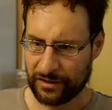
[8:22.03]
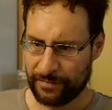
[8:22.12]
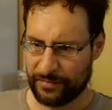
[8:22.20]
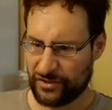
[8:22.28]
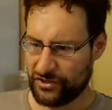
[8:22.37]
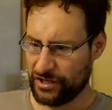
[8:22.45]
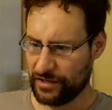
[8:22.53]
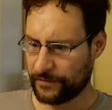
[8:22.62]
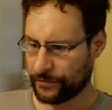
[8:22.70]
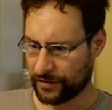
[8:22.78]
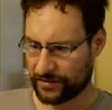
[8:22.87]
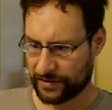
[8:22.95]
libg,
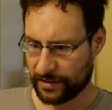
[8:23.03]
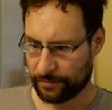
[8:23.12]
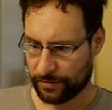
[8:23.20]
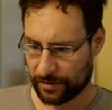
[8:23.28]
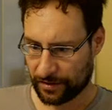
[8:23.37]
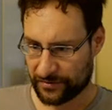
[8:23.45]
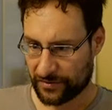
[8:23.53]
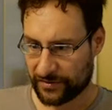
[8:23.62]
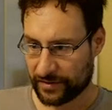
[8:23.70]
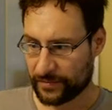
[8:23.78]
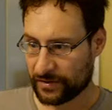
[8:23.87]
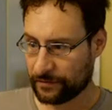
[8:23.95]
for example, also
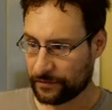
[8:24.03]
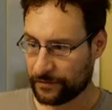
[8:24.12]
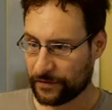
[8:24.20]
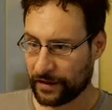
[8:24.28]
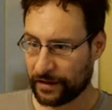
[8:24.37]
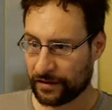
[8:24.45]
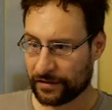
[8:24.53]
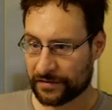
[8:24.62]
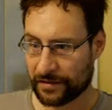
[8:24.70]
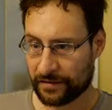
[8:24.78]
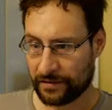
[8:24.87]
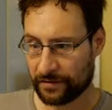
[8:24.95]
something failed
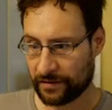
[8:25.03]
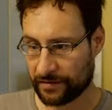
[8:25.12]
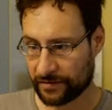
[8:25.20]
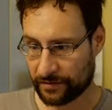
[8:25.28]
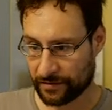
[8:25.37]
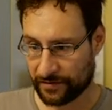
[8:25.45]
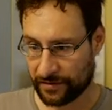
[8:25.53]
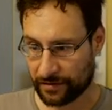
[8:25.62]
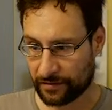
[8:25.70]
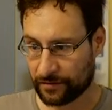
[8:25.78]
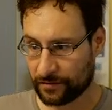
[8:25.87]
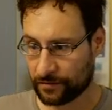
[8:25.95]
that it's not that
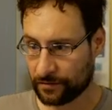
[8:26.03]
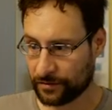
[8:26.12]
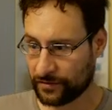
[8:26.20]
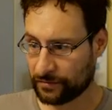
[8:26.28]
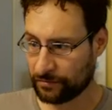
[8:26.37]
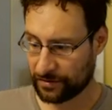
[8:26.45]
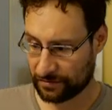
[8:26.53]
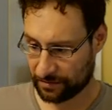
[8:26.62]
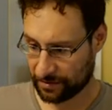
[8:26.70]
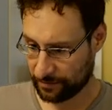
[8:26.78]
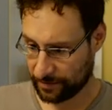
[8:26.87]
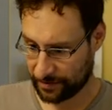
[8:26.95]
good.
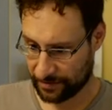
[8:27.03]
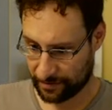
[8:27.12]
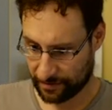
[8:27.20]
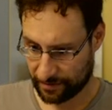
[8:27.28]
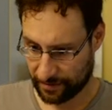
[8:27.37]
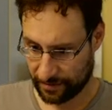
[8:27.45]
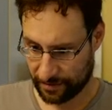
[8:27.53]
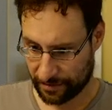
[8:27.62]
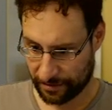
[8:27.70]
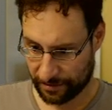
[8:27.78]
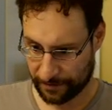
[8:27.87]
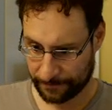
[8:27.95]
What's
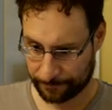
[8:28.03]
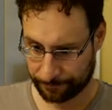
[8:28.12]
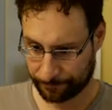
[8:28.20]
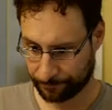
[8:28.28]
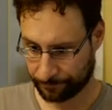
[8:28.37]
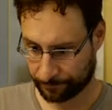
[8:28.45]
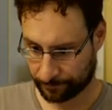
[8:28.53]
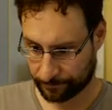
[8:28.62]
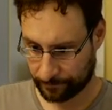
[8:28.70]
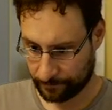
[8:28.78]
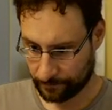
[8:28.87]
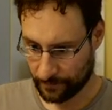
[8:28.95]
libstl?
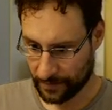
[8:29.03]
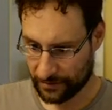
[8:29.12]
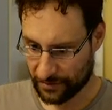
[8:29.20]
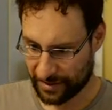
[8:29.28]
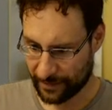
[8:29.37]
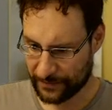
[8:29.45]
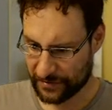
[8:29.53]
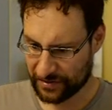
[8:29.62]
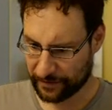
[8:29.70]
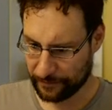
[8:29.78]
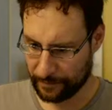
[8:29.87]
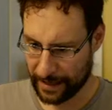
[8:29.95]
So some of the
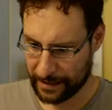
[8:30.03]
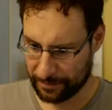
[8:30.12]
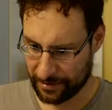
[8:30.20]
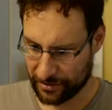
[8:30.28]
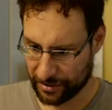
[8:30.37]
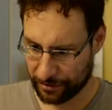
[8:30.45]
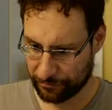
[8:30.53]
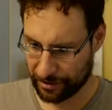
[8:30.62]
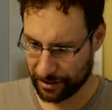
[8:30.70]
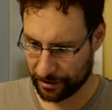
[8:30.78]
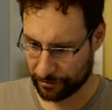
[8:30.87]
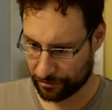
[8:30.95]
stuff might be genuine
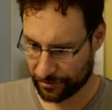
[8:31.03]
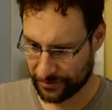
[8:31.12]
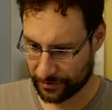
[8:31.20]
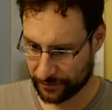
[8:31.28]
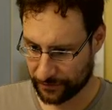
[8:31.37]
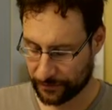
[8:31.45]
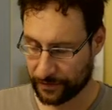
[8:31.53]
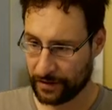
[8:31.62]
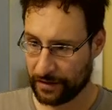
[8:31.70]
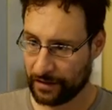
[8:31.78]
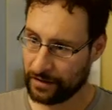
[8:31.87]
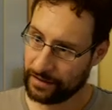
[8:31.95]
errors of
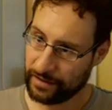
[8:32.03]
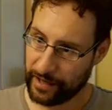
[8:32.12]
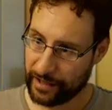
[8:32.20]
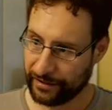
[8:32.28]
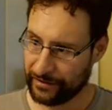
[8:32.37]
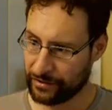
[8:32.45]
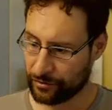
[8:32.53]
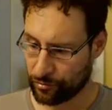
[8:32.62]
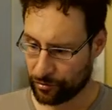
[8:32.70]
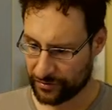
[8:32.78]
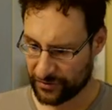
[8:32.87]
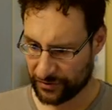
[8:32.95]
LTO
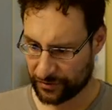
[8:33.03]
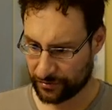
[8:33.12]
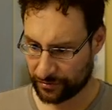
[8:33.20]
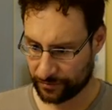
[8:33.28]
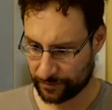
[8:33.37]
or so.